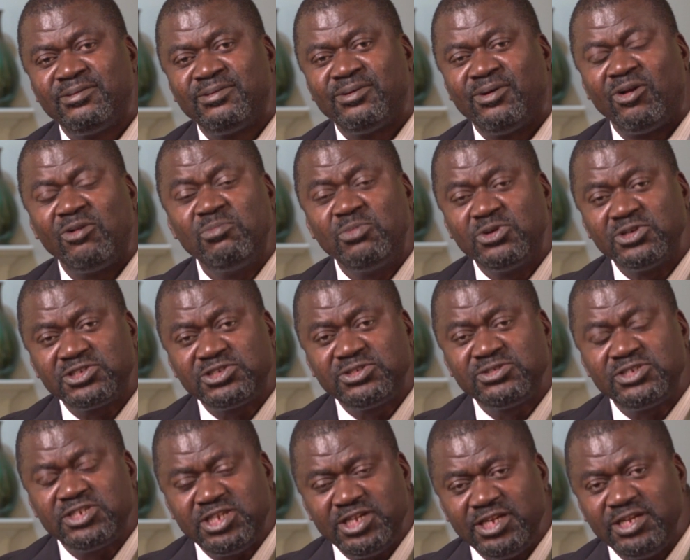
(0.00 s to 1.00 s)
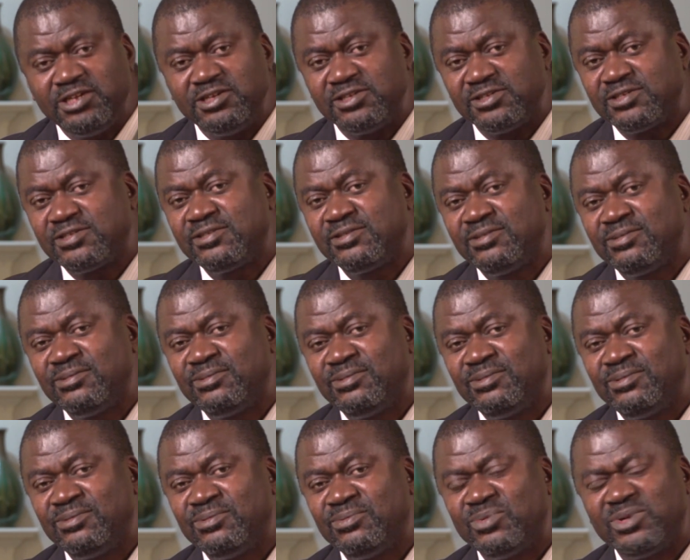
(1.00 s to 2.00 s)
almost to tears.
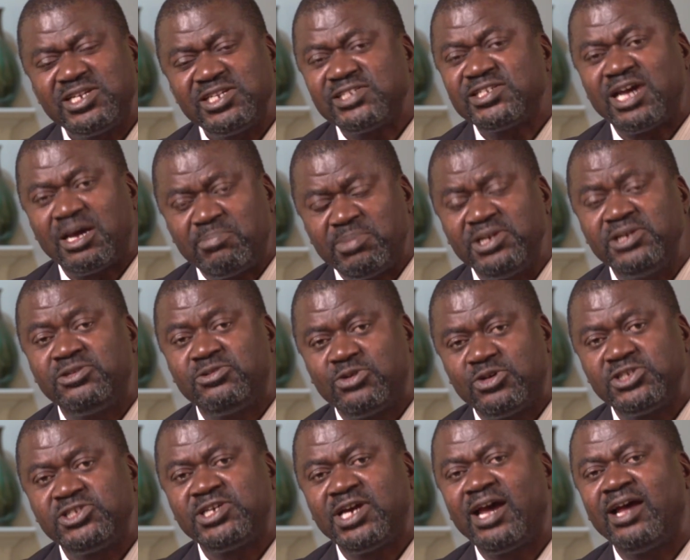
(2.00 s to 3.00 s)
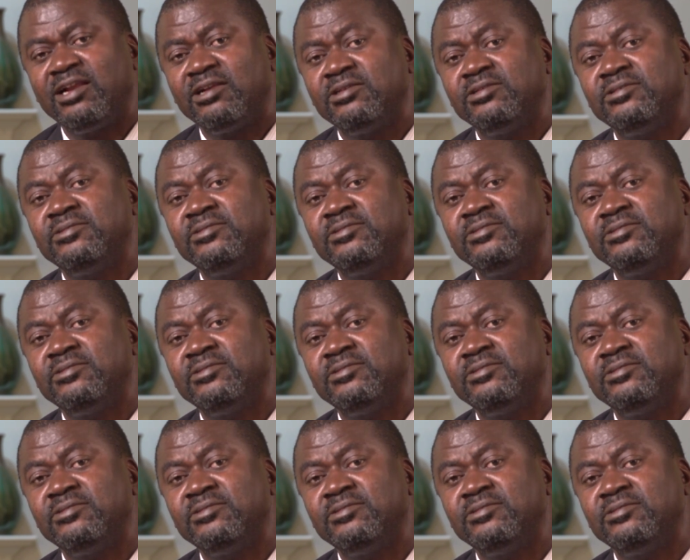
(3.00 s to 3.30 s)
What is happening to our child?